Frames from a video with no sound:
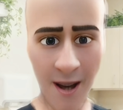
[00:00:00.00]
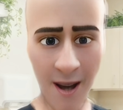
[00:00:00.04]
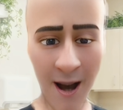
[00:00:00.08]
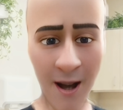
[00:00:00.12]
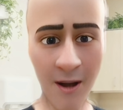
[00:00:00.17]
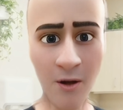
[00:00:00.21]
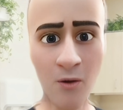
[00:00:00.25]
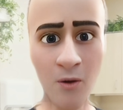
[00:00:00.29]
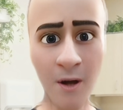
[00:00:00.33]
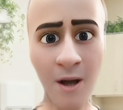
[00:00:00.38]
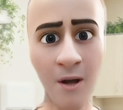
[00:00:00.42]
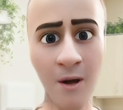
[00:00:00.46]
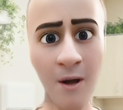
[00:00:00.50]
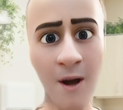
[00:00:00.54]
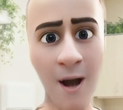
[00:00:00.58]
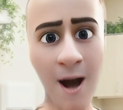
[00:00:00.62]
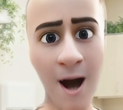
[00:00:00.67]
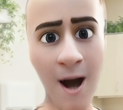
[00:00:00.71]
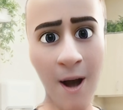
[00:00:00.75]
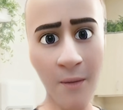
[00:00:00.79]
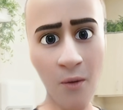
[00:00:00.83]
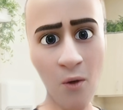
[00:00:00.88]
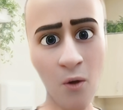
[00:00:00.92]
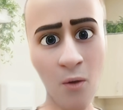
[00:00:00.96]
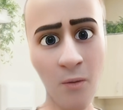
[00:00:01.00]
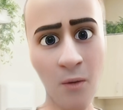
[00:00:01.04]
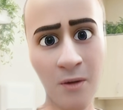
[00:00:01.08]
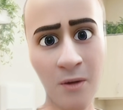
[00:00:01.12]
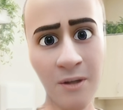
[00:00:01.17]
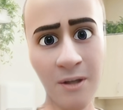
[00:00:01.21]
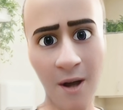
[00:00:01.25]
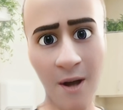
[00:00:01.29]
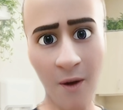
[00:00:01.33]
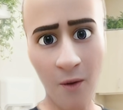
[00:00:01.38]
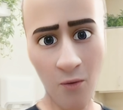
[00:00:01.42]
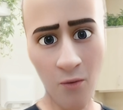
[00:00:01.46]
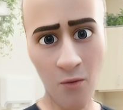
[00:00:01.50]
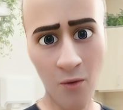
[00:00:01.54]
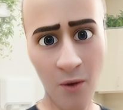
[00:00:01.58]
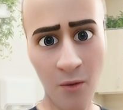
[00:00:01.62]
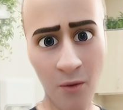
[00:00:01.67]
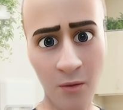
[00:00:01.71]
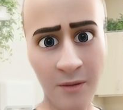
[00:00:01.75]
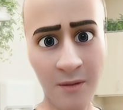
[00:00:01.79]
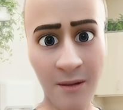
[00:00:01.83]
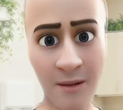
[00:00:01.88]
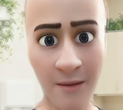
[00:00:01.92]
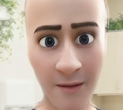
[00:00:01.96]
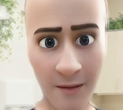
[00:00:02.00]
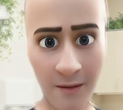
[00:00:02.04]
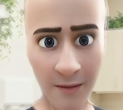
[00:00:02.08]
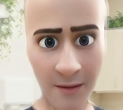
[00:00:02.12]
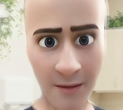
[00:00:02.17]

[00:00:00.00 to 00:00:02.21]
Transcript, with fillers: and trigger abnormal cell growth.